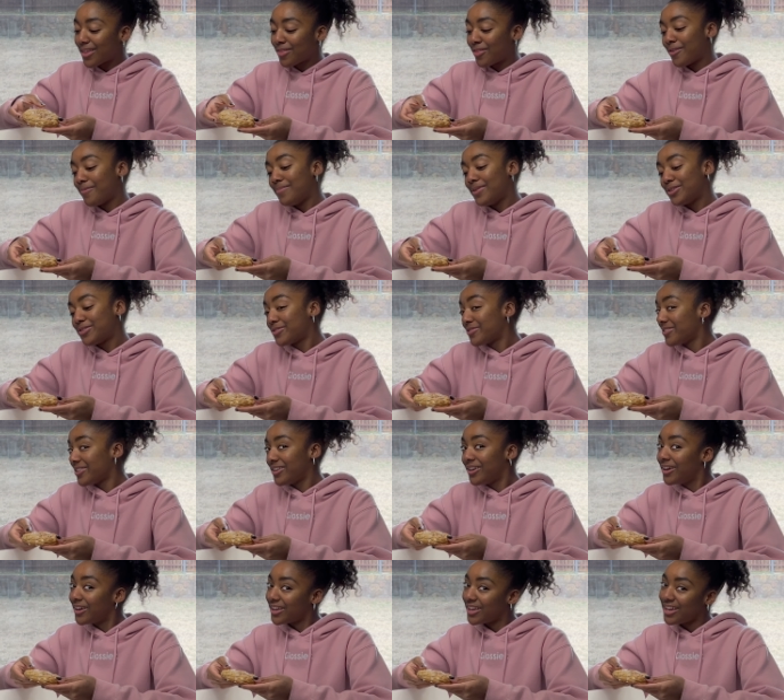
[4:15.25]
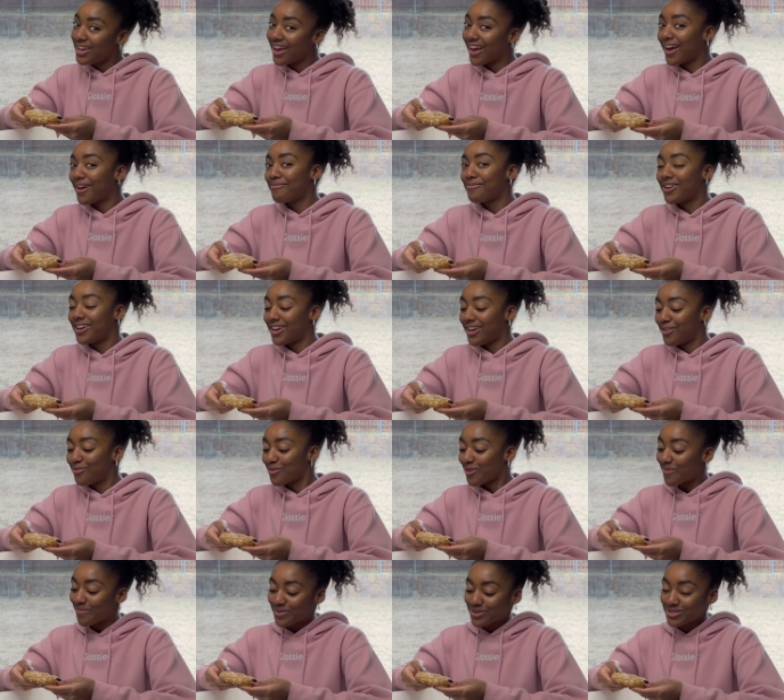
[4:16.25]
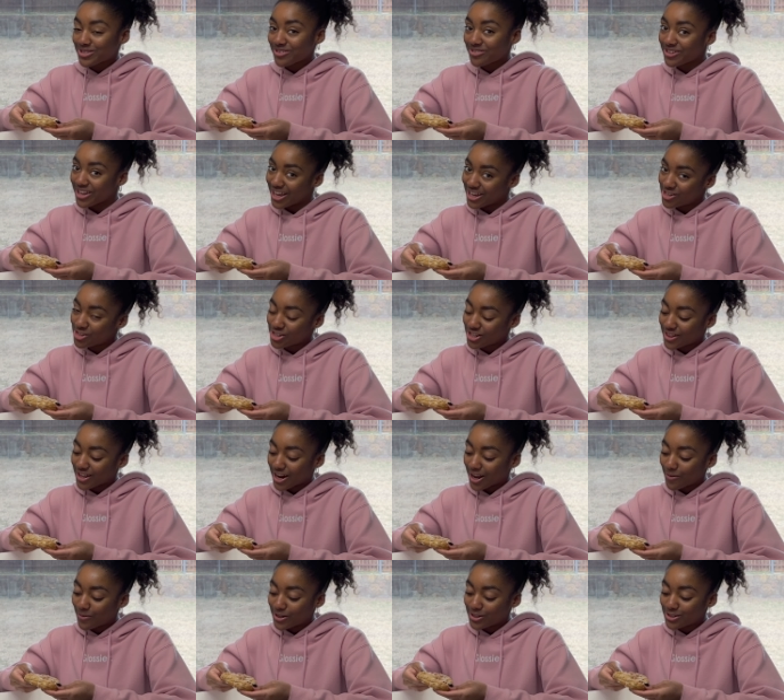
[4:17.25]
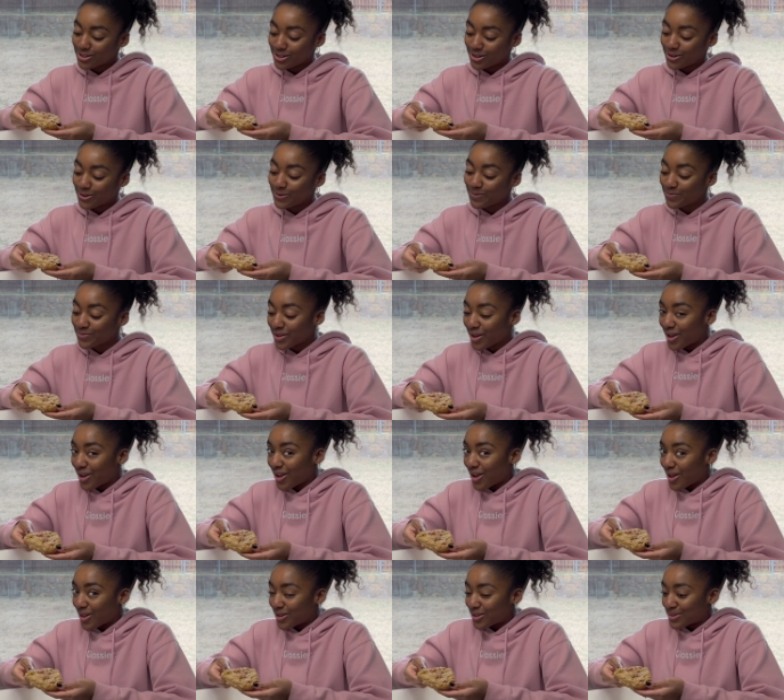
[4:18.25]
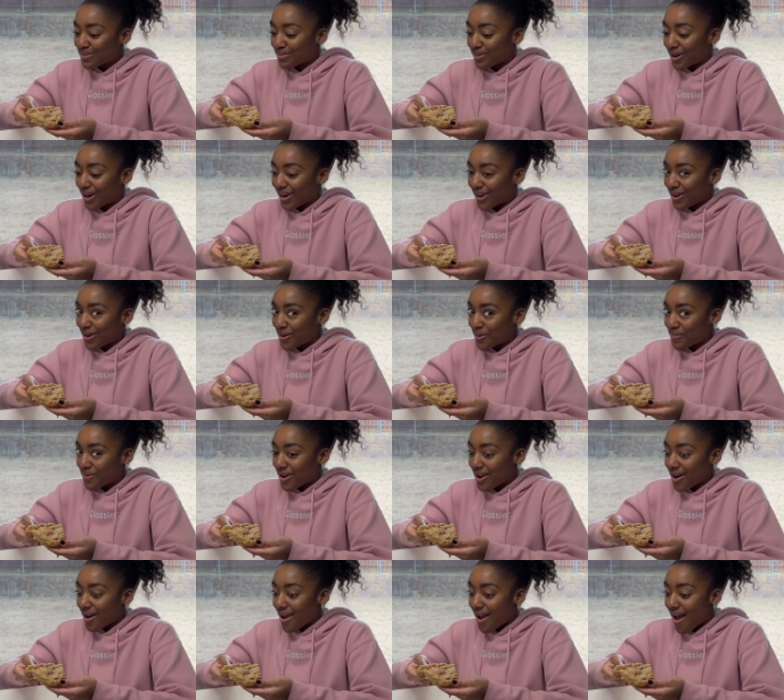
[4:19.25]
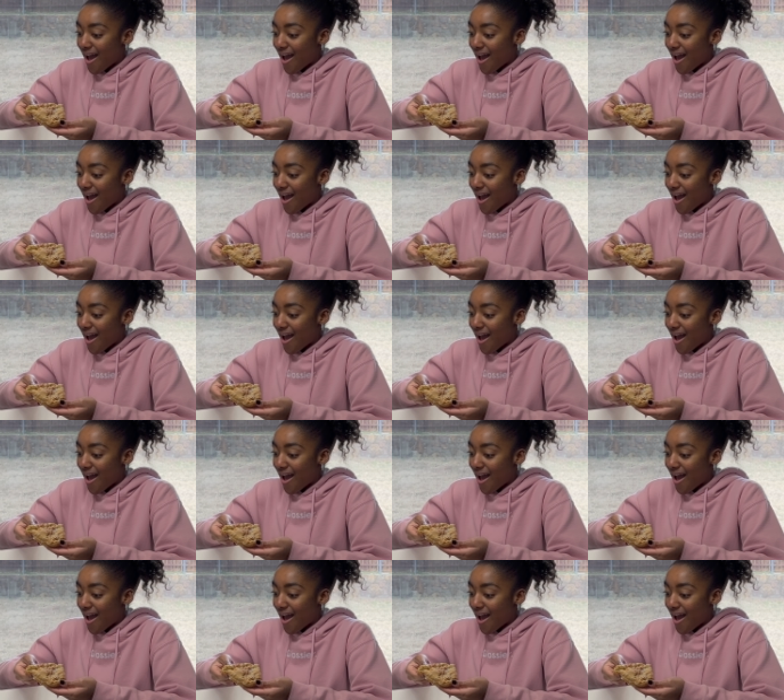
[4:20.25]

the mystery cookie at my Crumbl's location that I went to. Let's break it open.